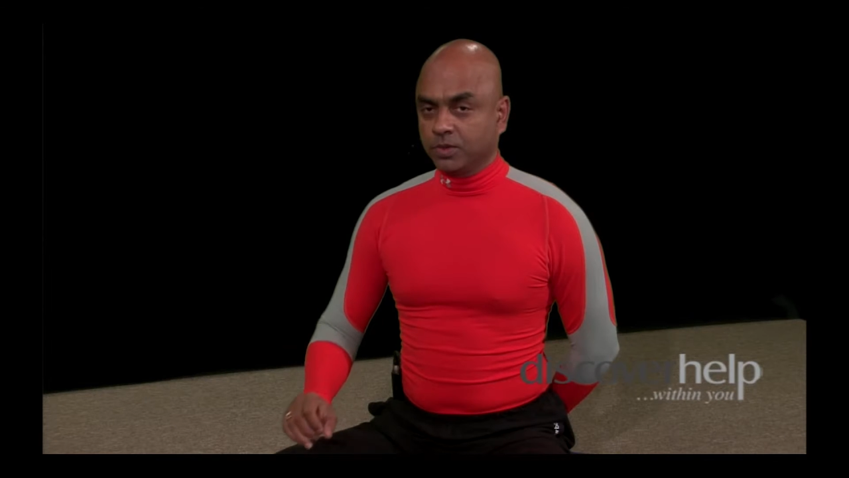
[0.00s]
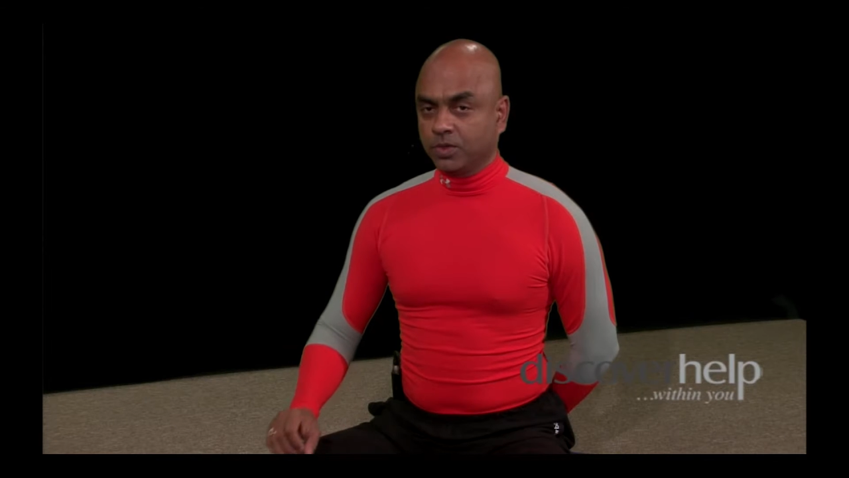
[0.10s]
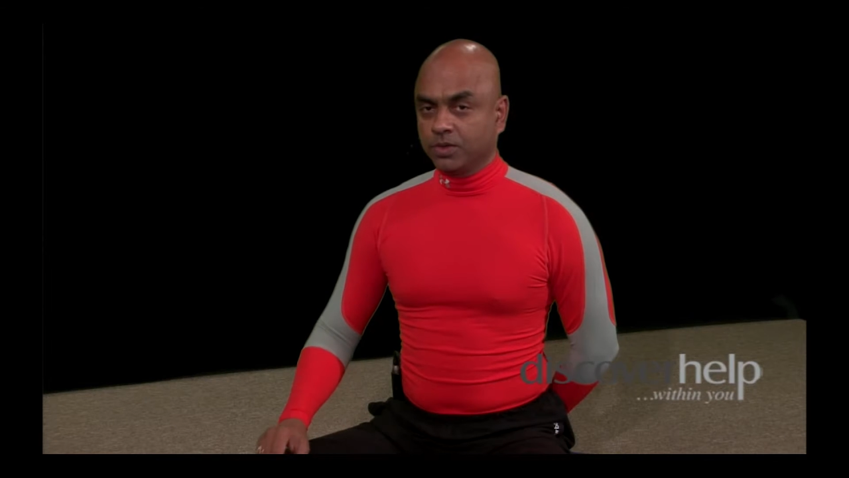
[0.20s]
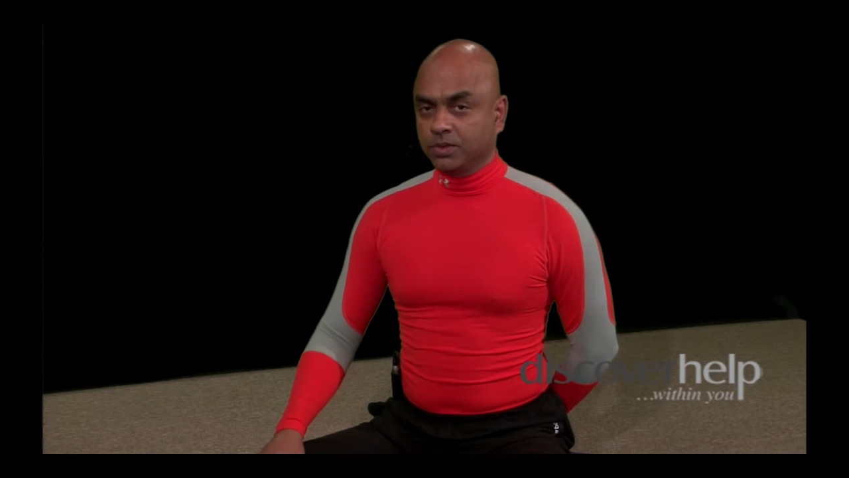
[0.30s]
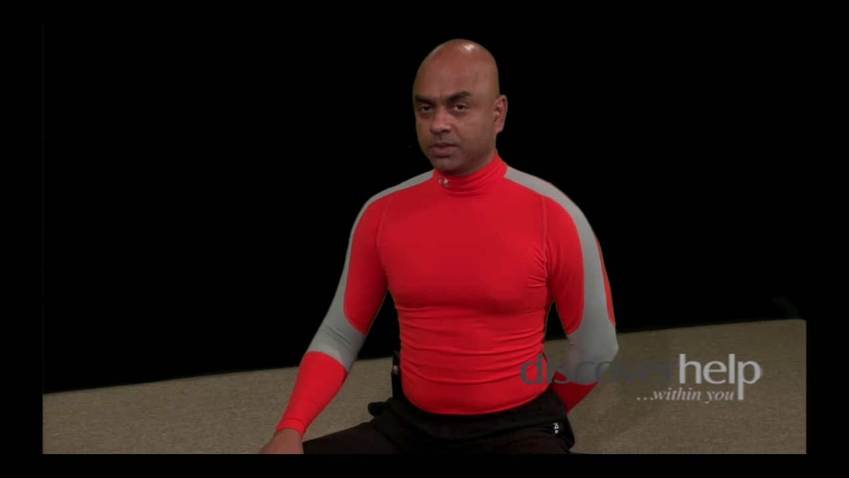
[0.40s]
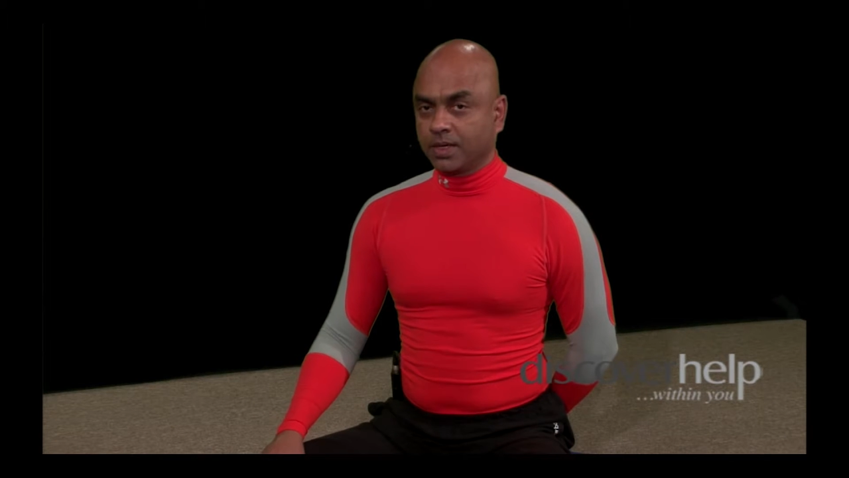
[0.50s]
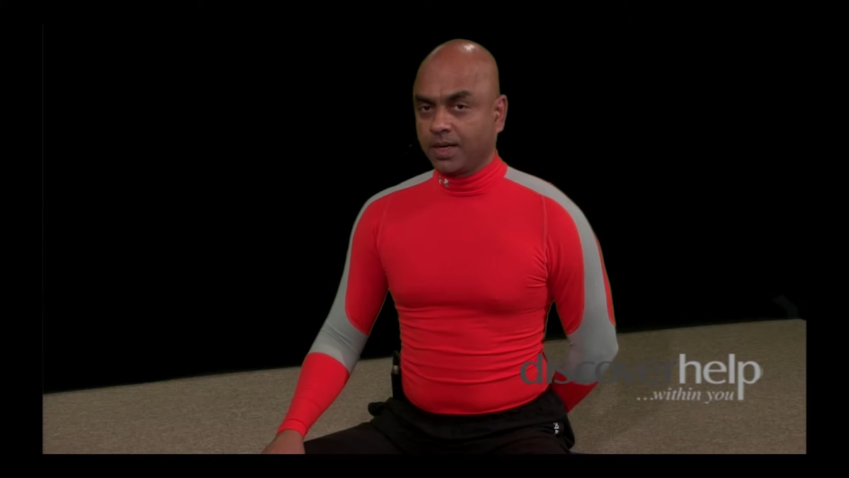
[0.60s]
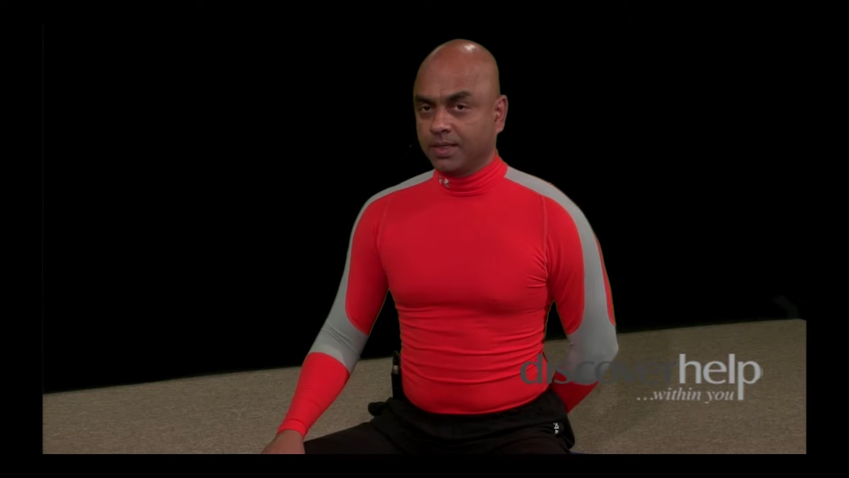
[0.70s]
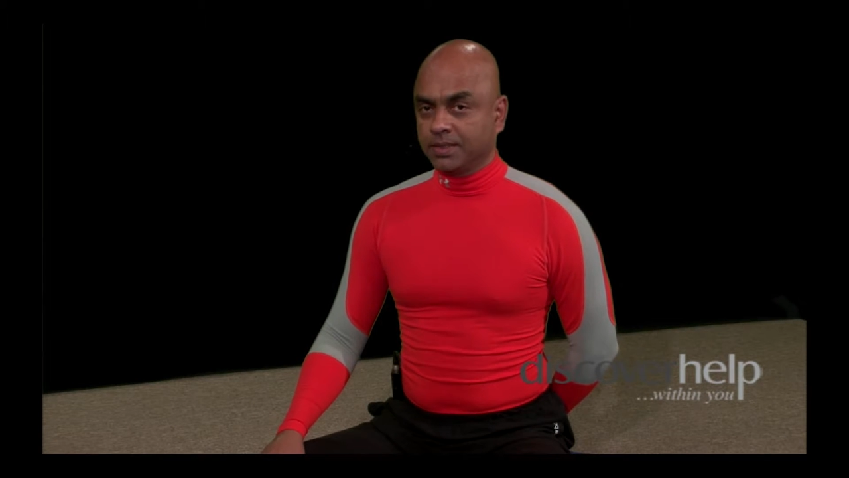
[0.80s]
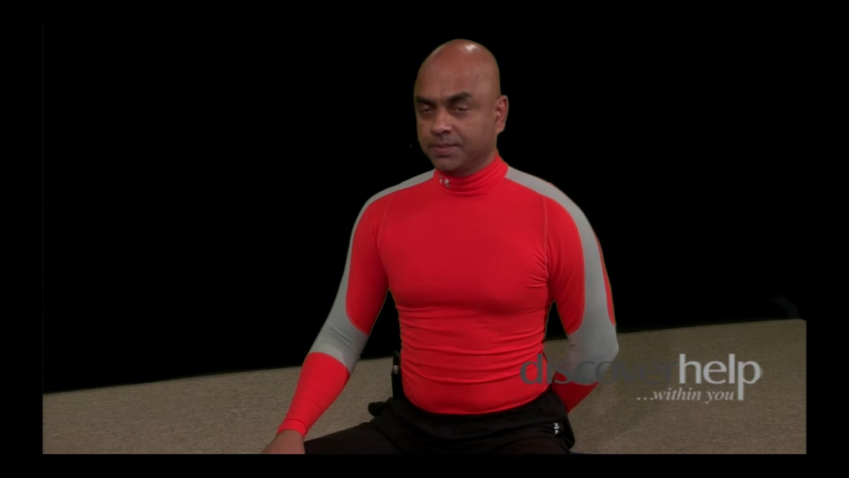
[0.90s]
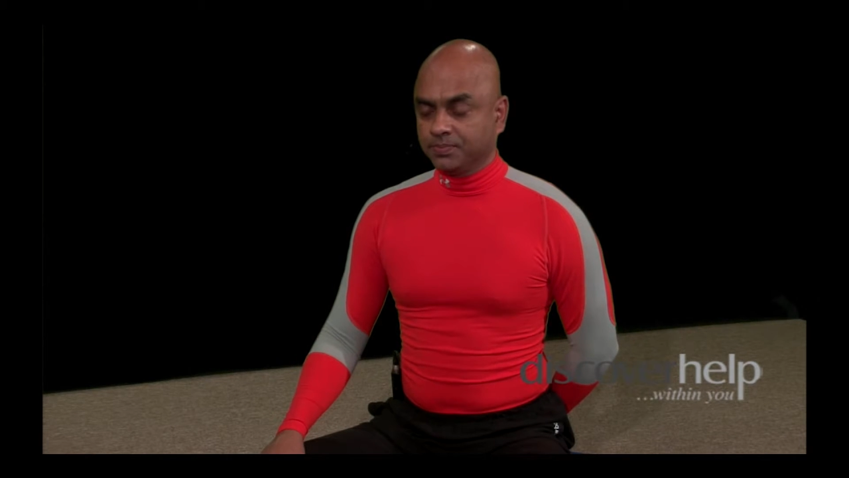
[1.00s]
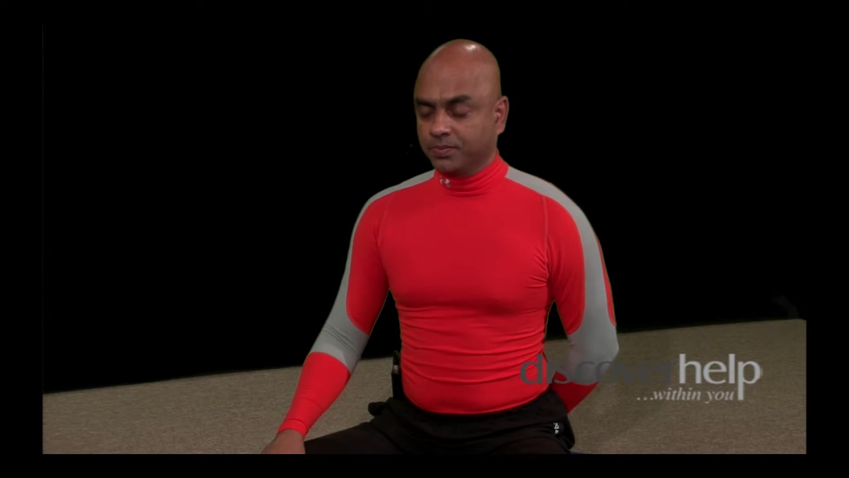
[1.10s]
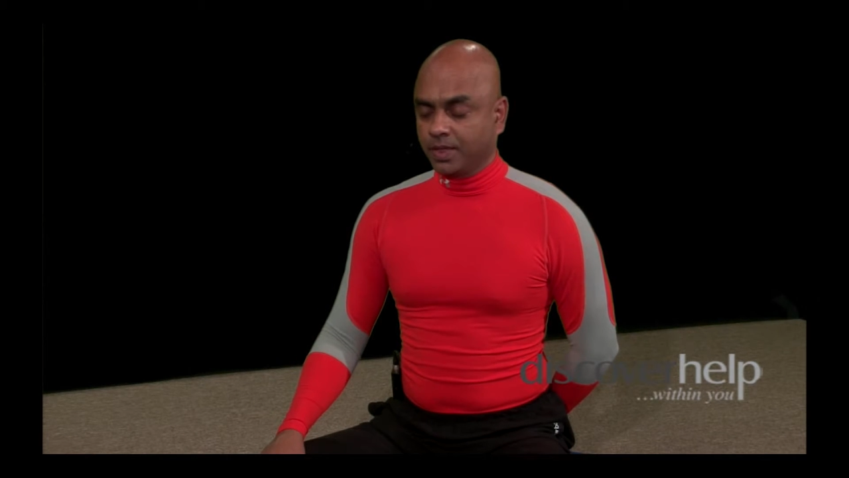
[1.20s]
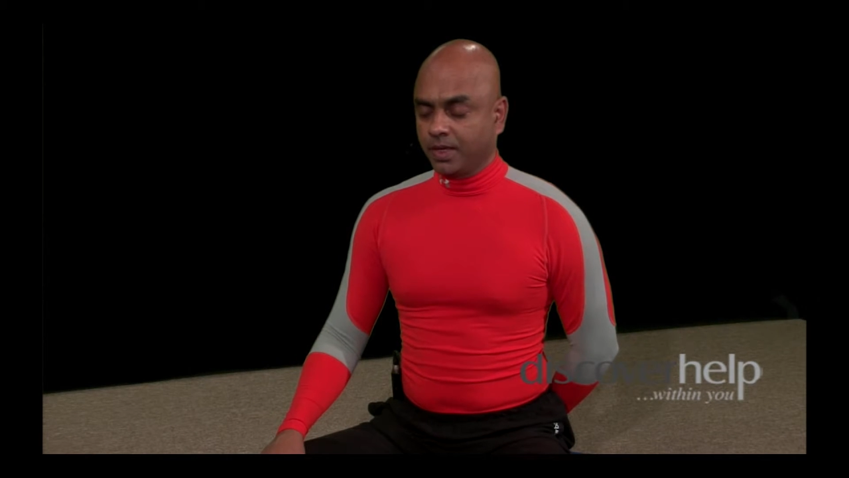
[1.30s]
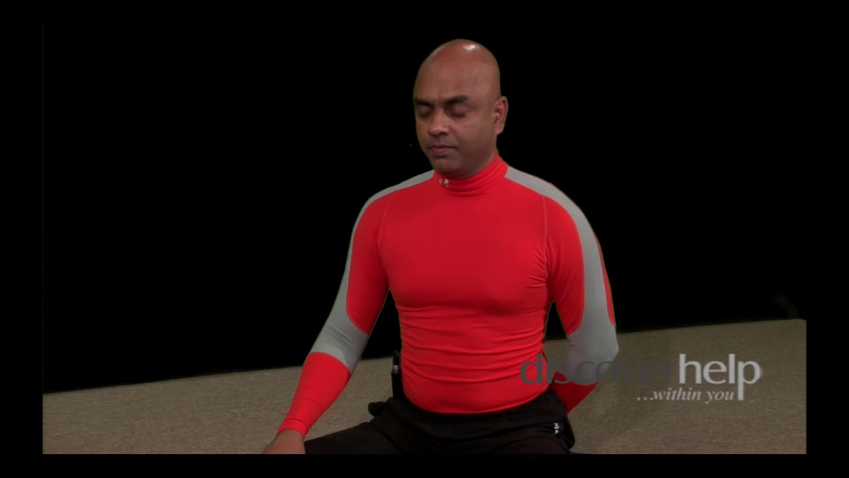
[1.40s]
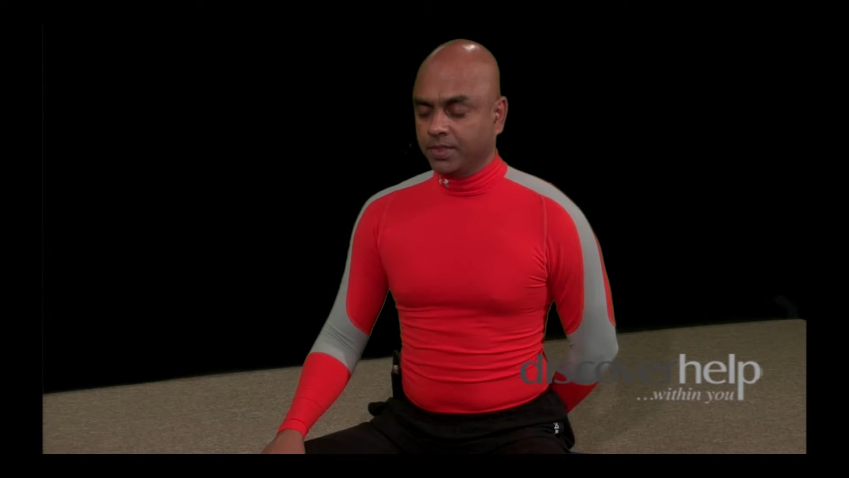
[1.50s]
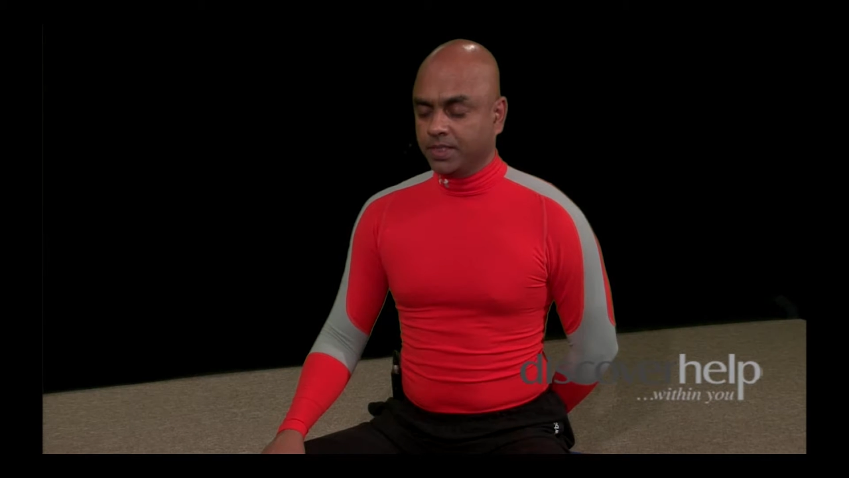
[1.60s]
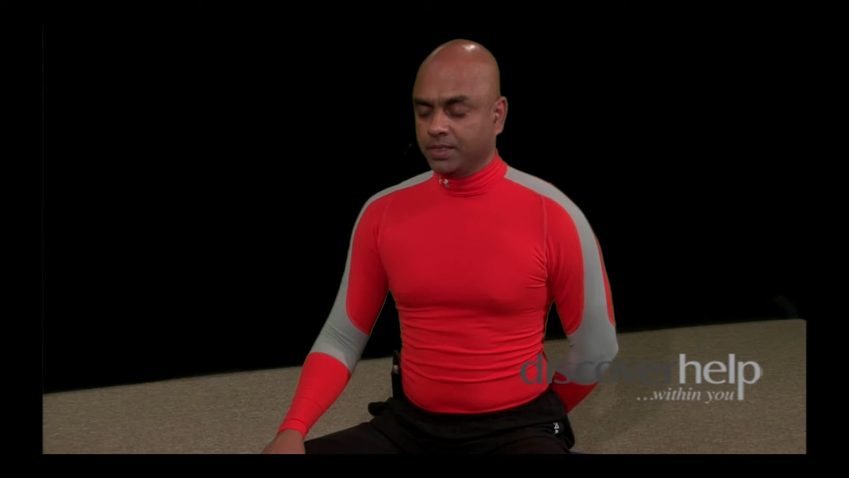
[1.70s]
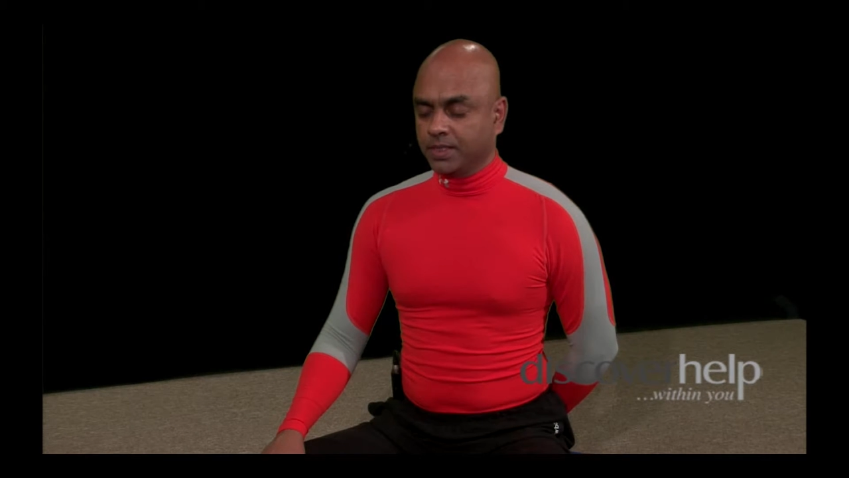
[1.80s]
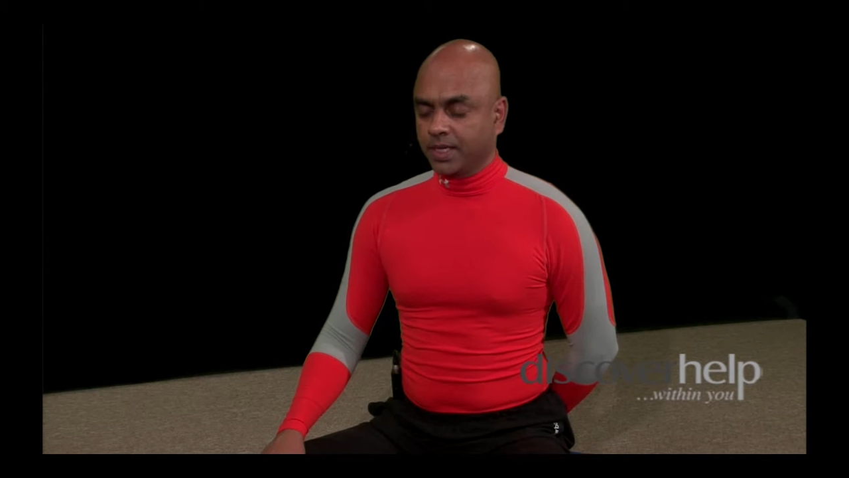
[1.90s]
tomorrow's class, in which is